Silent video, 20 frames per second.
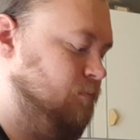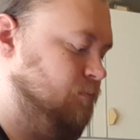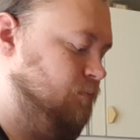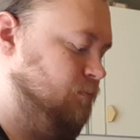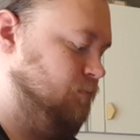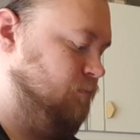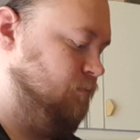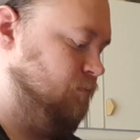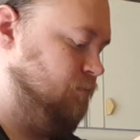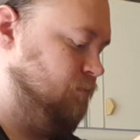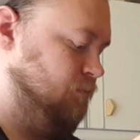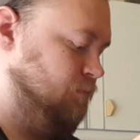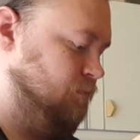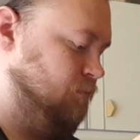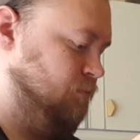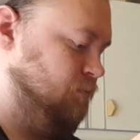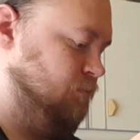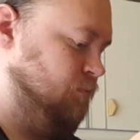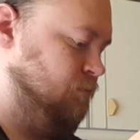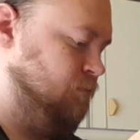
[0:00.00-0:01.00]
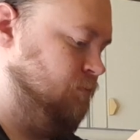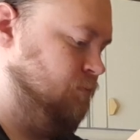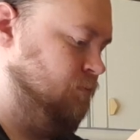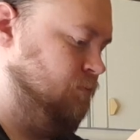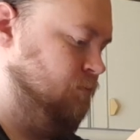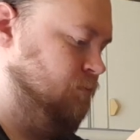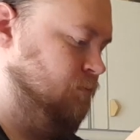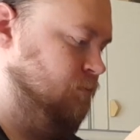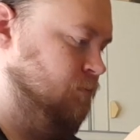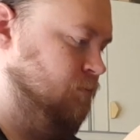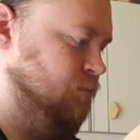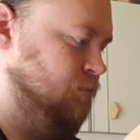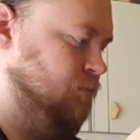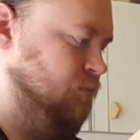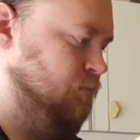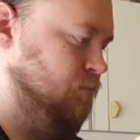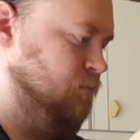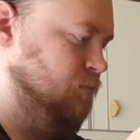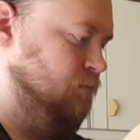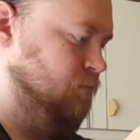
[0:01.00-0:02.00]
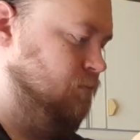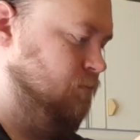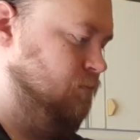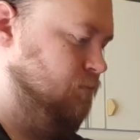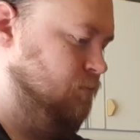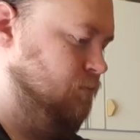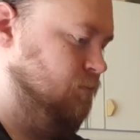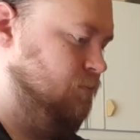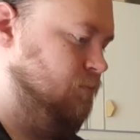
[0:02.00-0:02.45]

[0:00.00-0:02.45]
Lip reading: [no speech]